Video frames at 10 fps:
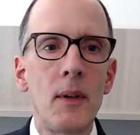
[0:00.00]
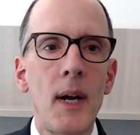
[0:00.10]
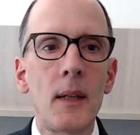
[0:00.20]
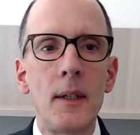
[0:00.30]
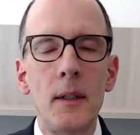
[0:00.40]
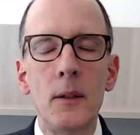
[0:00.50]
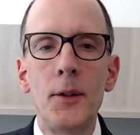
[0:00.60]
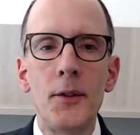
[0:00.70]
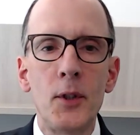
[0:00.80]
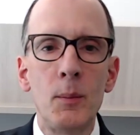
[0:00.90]
correctly
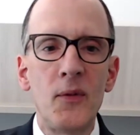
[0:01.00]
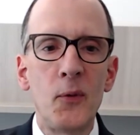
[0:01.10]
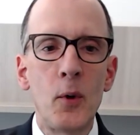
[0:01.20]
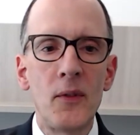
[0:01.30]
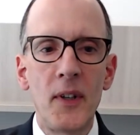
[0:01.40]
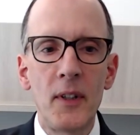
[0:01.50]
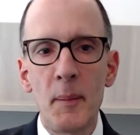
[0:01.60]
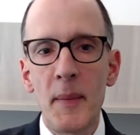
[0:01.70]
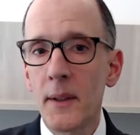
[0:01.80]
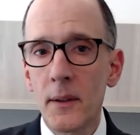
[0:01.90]
alluded to before,
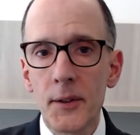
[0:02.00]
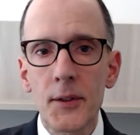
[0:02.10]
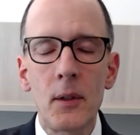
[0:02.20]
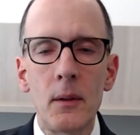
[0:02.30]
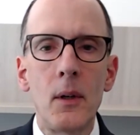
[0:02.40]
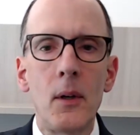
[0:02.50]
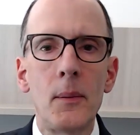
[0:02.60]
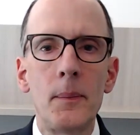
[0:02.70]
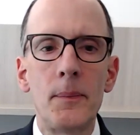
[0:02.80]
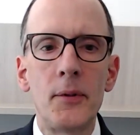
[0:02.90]
fundamentals
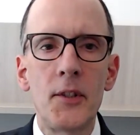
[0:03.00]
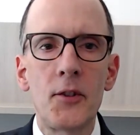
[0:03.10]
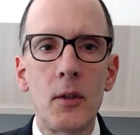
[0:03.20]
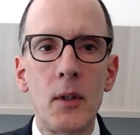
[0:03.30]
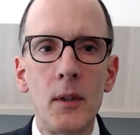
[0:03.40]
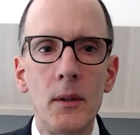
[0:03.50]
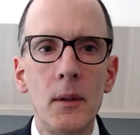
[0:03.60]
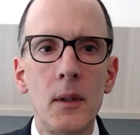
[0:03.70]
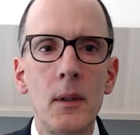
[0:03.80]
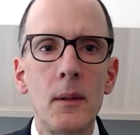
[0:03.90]
are pretty
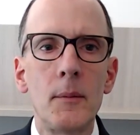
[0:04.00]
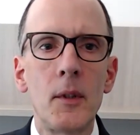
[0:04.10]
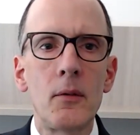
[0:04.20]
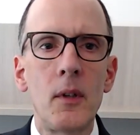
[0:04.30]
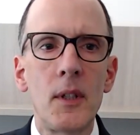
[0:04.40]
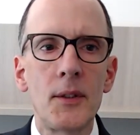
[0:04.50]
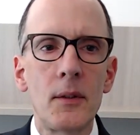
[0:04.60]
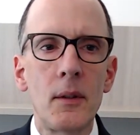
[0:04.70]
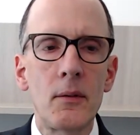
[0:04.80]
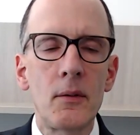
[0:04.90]
strong
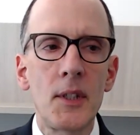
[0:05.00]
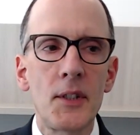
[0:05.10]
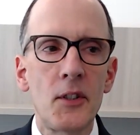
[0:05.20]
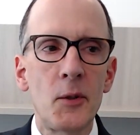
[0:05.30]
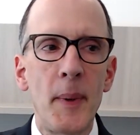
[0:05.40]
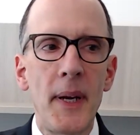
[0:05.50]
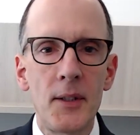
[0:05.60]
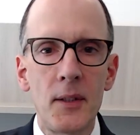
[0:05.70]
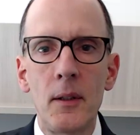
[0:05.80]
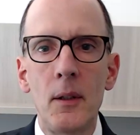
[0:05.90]
across the
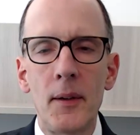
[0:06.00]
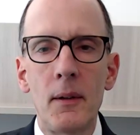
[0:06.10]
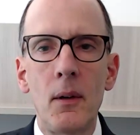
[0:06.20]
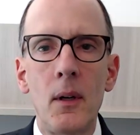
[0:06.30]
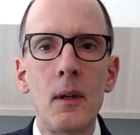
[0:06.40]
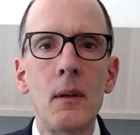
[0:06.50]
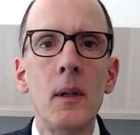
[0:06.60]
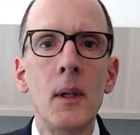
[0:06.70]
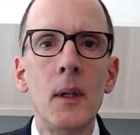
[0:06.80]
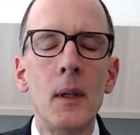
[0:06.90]
space. There
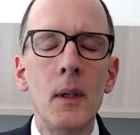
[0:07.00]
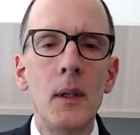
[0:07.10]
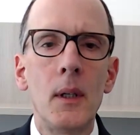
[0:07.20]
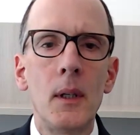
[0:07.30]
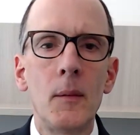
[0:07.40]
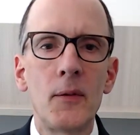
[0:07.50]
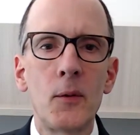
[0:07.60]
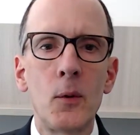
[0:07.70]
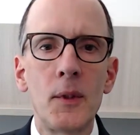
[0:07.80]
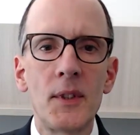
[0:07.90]
are,
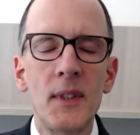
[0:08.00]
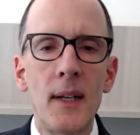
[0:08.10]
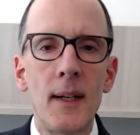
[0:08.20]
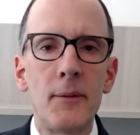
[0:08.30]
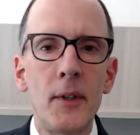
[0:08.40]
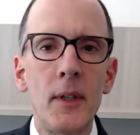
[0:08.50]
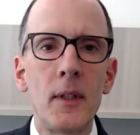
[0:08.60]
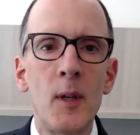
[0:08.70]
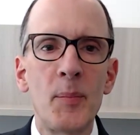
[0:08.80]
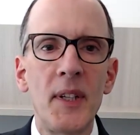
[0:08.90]
of course, not every
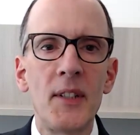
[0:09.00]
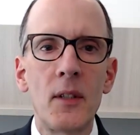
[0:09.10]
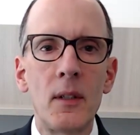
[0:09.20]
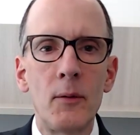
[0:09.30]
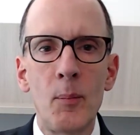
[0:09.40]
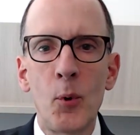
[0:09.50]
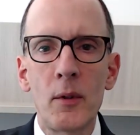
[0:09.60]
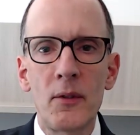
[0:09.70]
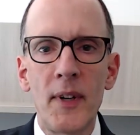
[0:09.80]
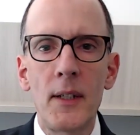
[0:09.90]
company is going to
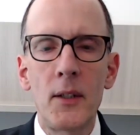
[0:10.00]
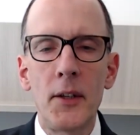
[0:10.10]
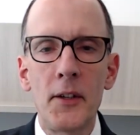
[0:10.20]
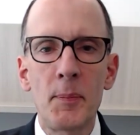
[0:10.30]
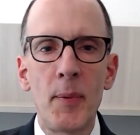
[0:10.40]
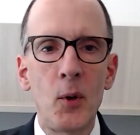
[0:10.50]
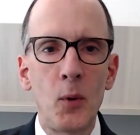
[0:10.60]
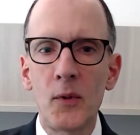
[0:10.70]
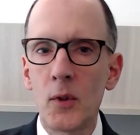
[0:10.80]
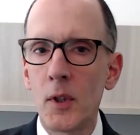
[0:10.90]
report great earnings, but
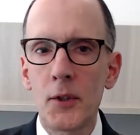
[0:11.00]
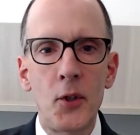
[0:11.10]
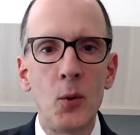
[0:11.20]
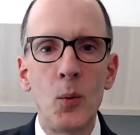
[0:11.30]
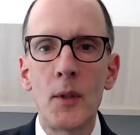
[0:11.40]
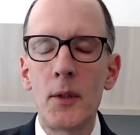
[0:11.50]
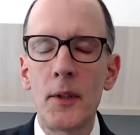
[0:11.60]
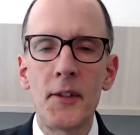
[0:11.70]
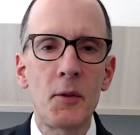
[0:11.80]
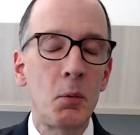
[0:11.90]
overall Q1
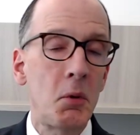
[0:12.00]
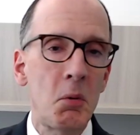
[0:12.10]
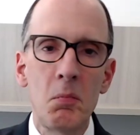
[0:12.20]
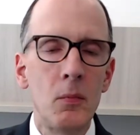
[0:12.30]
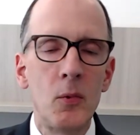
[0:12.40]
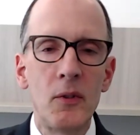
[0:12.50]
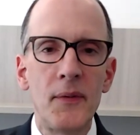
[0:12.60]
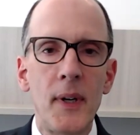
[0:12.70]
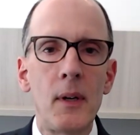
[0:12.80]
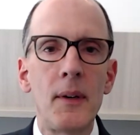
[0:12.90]
earnings were
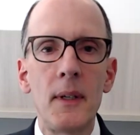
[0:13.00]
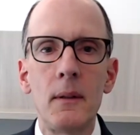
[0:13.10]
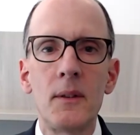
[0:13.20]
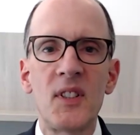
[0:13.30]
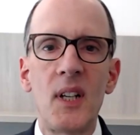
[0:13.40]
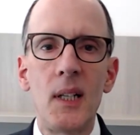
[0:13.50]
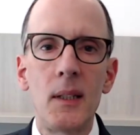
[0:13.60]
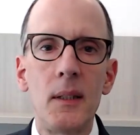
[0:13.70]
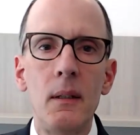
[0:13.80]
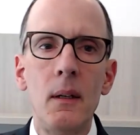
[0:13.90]
very
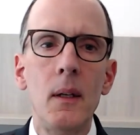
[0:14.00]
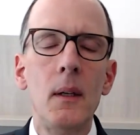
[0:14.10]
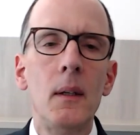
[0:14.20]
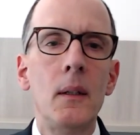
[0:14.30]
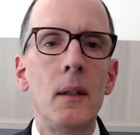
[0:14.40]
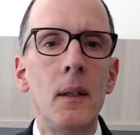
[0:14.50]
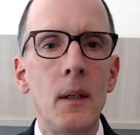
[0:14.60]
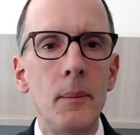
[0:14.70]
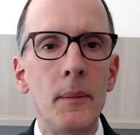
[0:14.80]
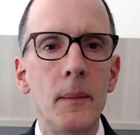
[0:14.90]
solid.
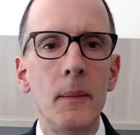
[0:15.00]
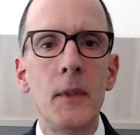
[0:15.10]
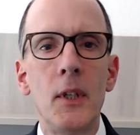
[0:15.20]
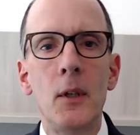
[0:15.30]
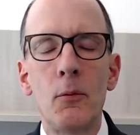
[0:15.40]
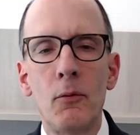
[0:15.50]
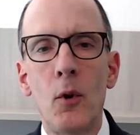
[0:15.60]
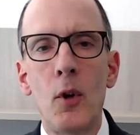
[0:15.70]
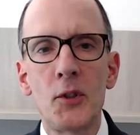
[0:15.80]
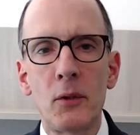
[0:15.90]

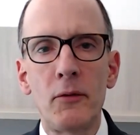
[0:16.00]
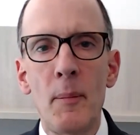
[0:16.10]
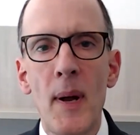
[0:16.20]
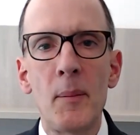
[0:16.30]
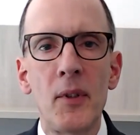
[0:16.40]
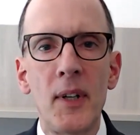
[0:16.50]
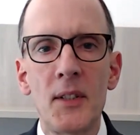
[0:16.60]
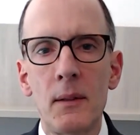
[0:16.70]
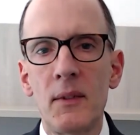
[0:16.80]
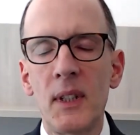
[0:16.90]
Also remember,
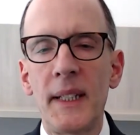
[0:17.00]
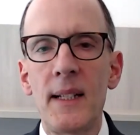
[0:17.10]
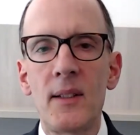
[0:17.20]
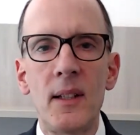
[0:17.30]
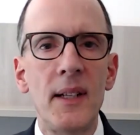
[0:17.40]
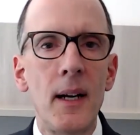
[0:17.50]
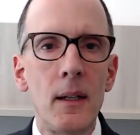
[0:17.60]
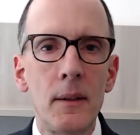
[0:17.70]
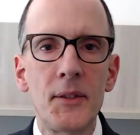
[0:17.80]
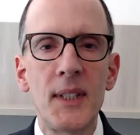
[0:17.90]
as it relates to
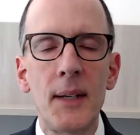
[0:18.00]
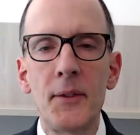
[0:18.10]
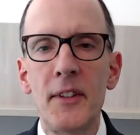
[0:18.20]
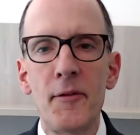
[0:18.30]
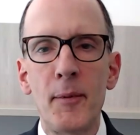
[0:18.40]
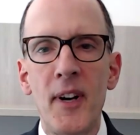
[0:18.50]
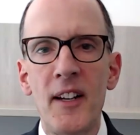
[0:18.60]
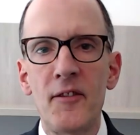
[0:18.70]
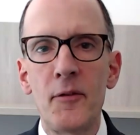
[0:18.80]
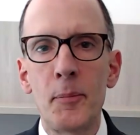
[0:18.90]
tariffs,
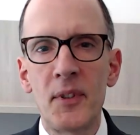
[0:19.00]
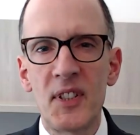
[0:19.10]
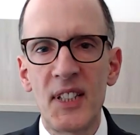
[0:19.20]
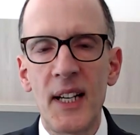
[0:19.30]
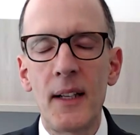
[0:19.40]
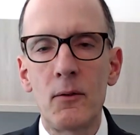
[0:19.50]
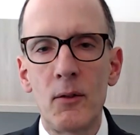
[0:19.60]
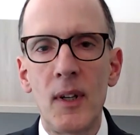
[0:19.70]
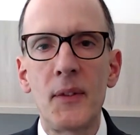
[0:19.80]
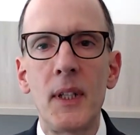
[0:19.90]
75%
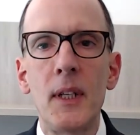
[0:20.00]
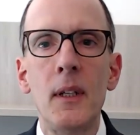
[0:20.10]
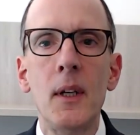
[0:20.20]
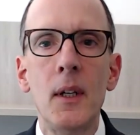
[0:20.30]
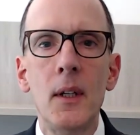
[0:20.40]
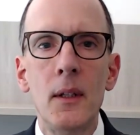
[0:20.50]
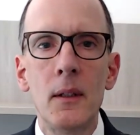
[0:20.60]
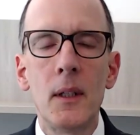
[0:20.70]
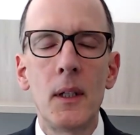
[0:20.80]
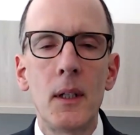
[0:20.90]
roughly
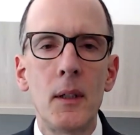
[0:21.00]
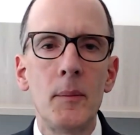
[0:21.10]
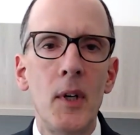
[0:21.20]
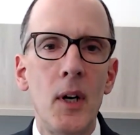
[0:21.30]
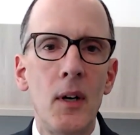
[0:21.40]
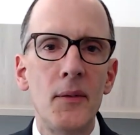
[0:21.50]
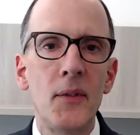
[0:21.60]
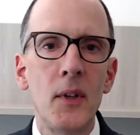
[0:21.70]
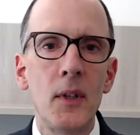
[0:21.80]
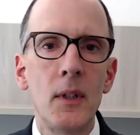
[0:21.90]

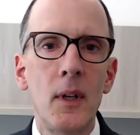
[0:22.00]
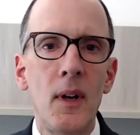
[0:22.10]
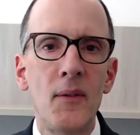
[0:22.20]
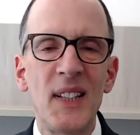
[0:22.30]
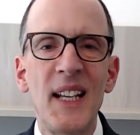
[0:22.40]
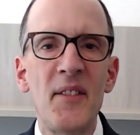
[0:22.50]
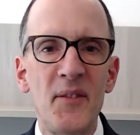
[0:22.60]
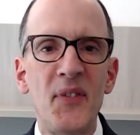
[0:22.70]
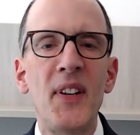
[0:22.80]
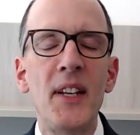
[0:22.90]
of
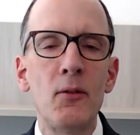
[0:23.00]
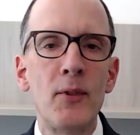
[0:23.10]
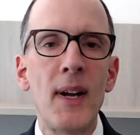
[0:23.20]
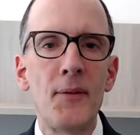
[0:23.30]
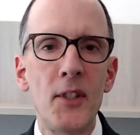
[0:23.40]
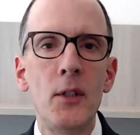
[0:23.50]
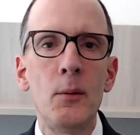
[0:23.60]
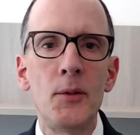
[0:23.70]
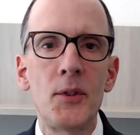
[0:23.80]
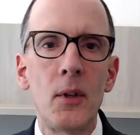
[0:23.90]
LevFin
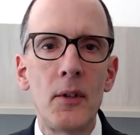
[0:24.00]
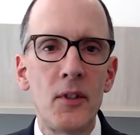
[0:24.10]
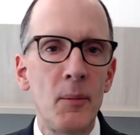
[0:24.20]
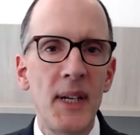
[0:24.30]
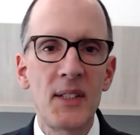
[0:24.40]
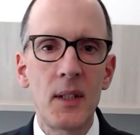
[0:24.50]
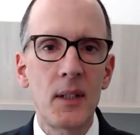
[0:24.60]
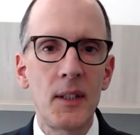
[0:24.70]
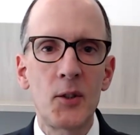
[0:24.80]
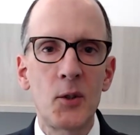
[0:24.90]
revenues are
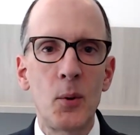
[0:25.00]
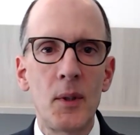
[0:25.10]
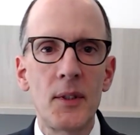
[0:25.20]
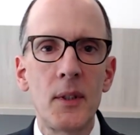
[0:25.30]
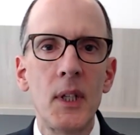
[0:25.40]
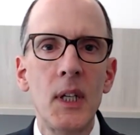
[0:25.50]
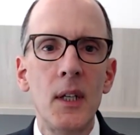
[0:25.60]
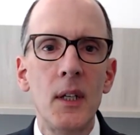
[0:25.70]
domestically sourced.